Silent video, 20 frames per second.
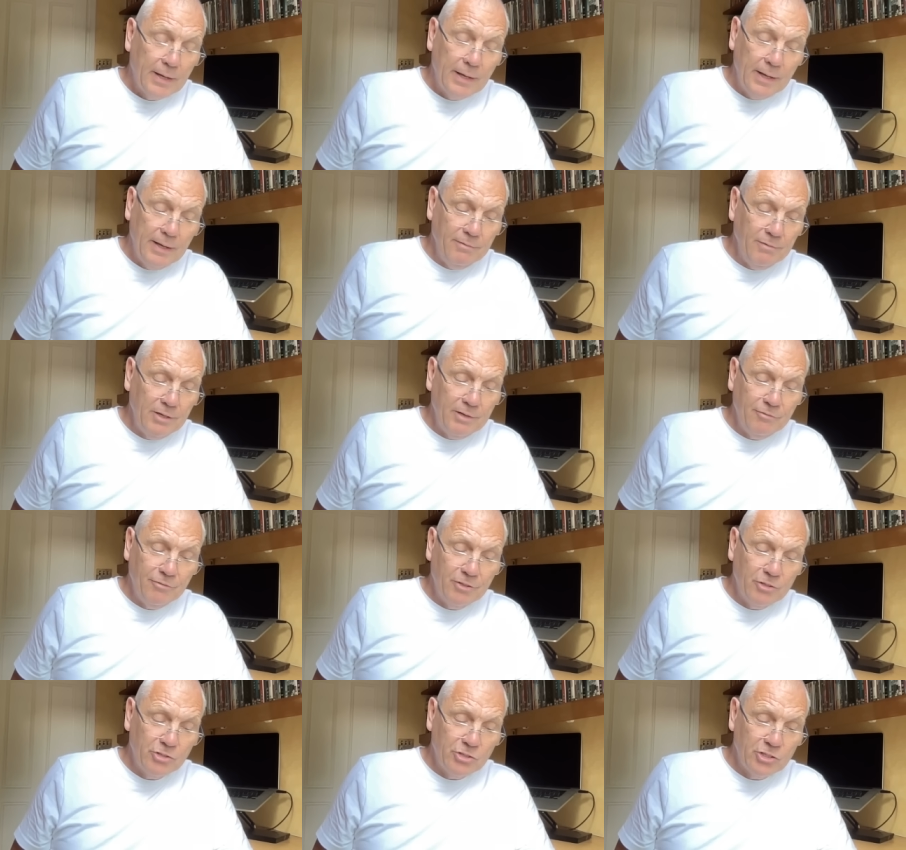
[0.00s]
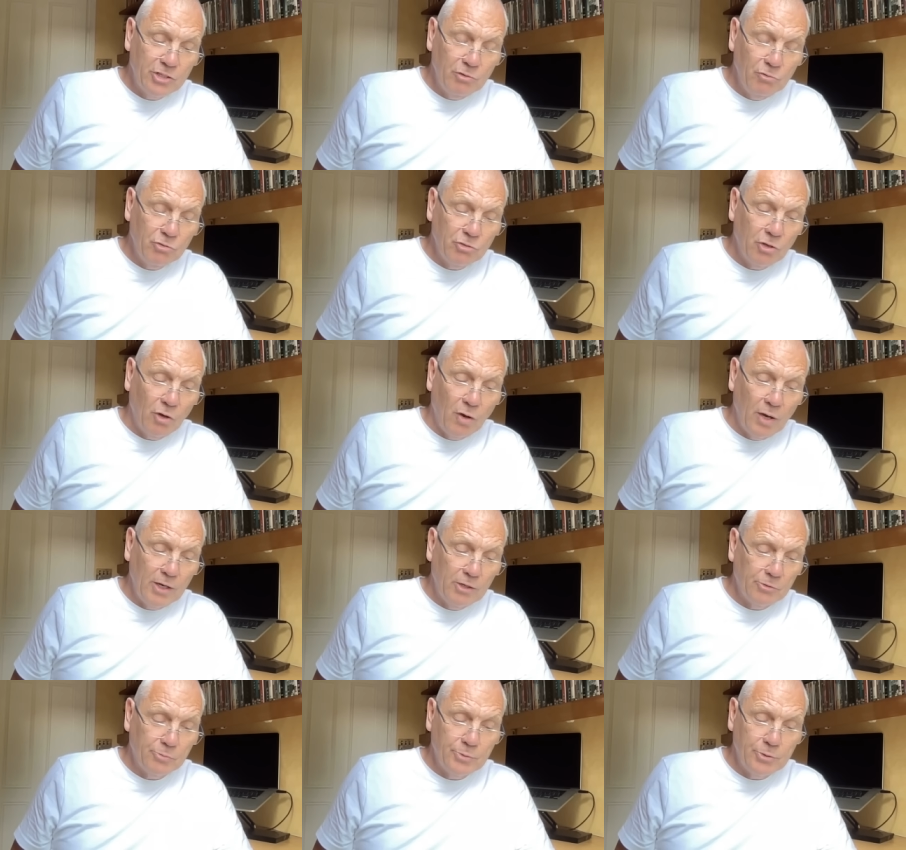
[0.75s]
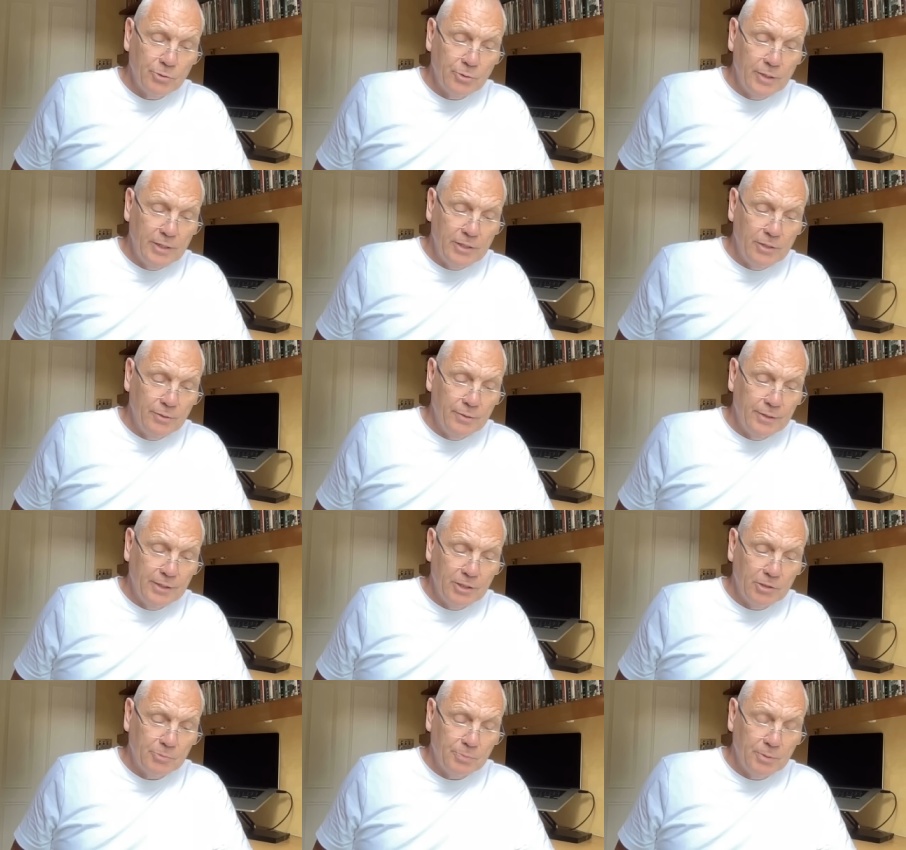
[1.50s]
Even if there's still silence between you
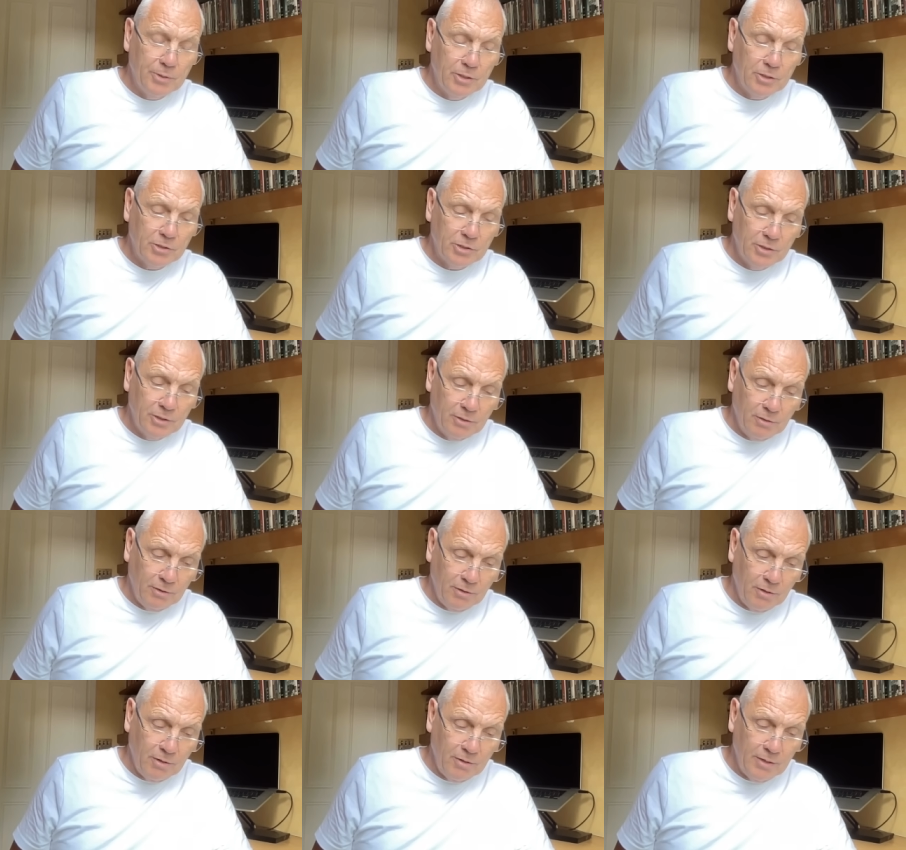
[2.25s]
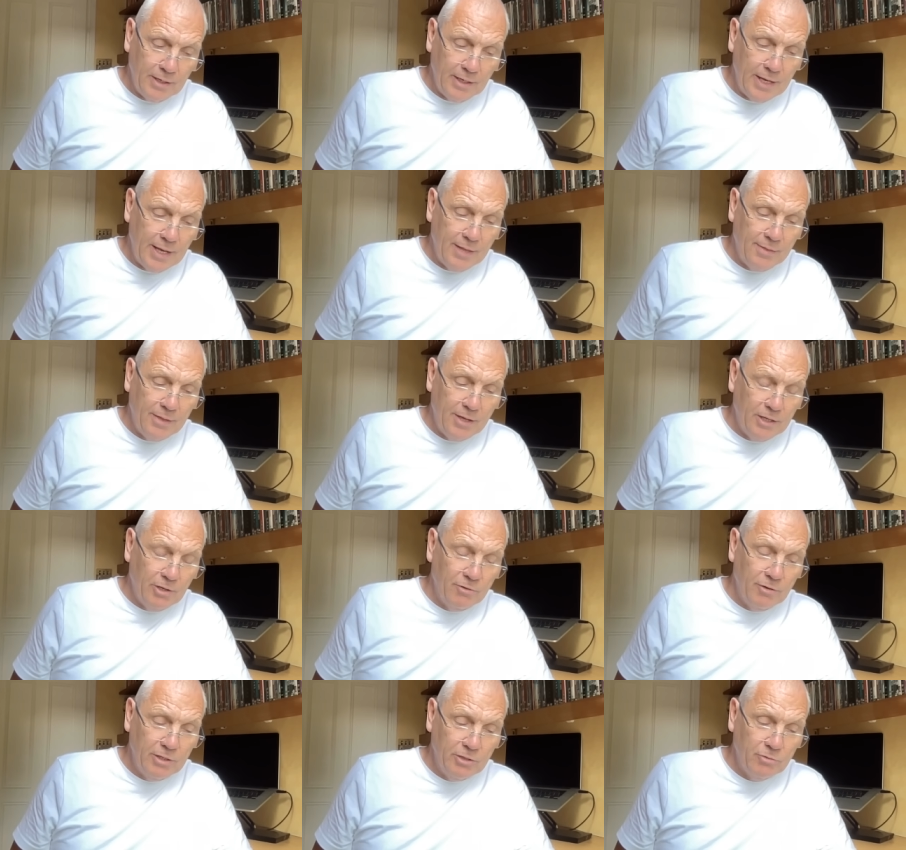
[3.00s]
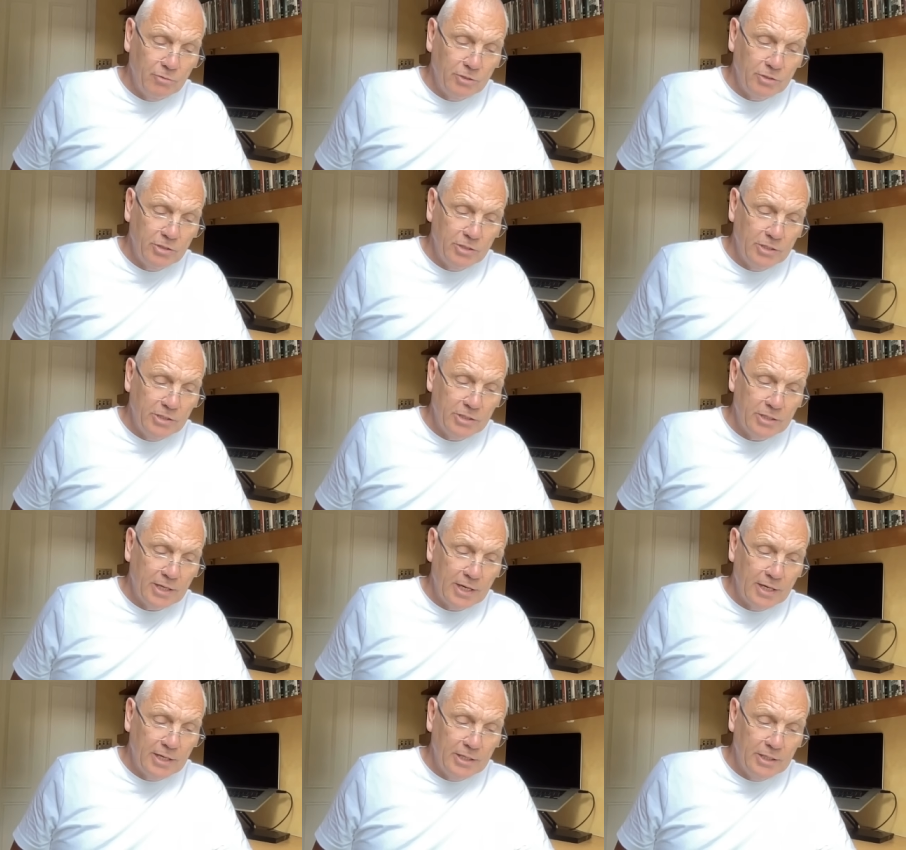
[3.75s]
and this person, I'm kind of getting that your intuition is
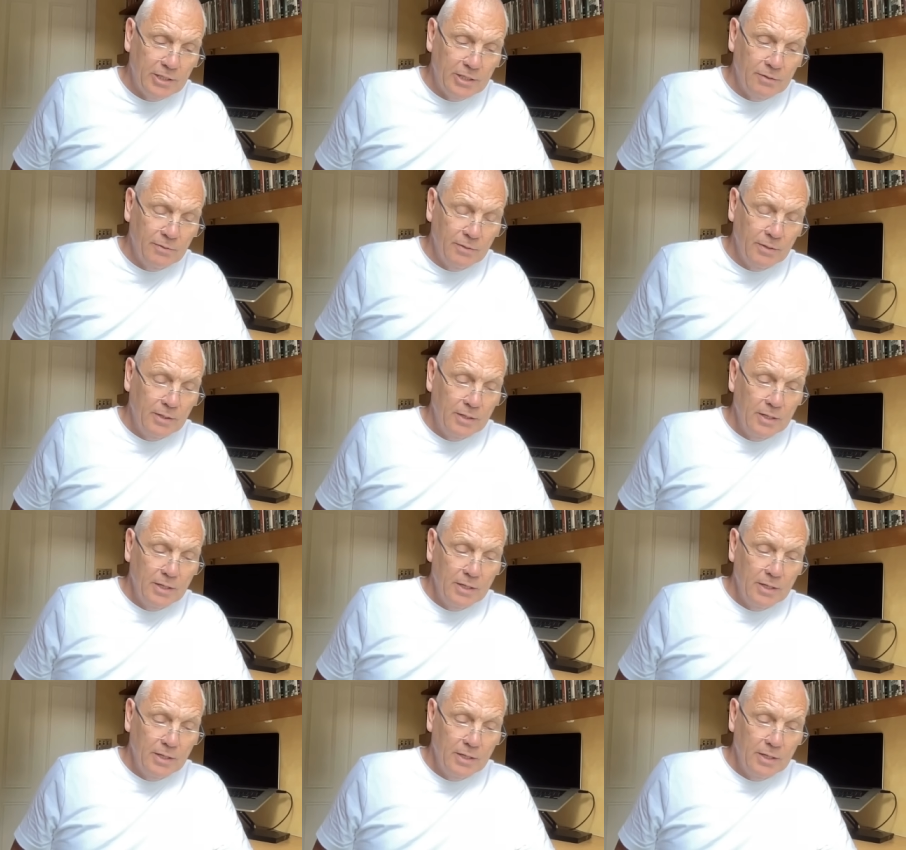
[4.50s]
telling you